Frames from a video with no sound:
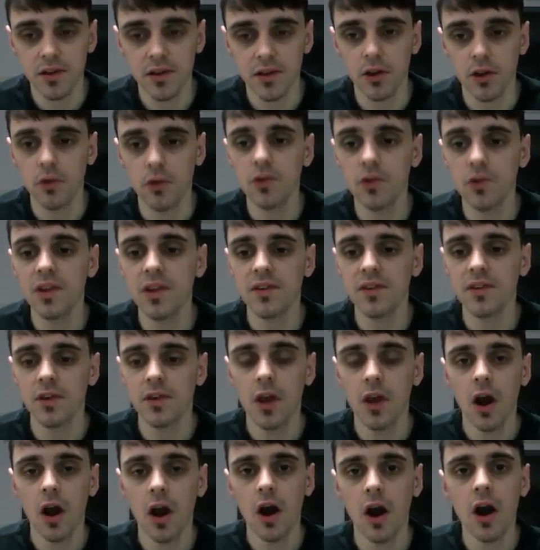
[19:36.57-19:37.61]
All these
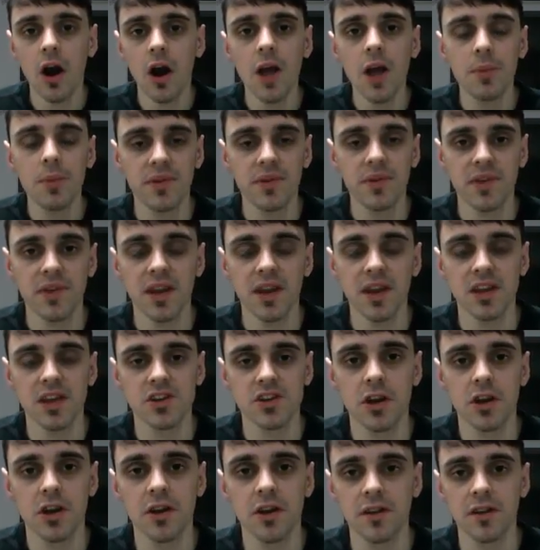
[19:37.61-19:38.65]
high percentage
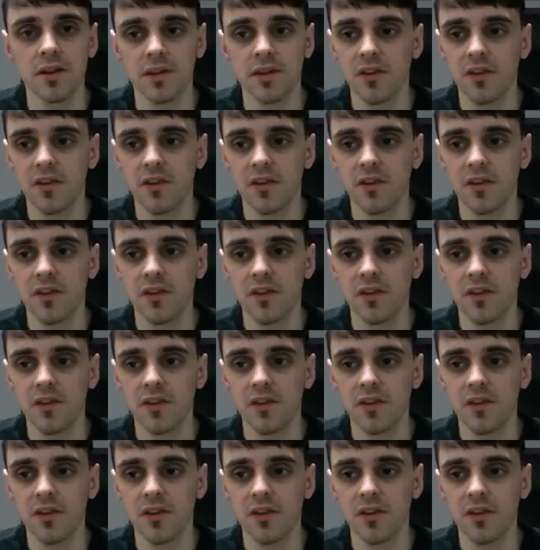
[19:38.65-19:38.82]
earnings,